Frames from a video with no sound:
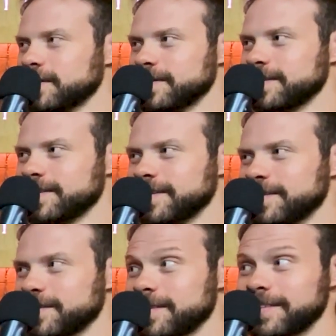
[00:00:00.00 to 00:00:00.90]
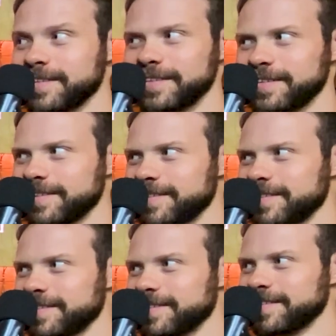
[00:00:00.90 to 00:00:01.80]

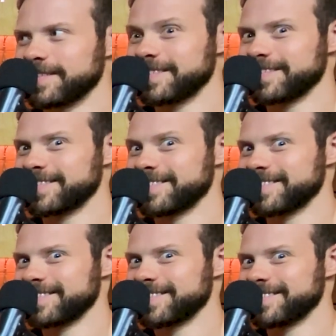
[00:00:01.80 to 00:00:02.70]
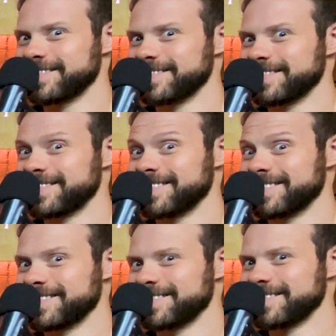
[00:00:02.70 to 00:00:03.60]
(not speaking)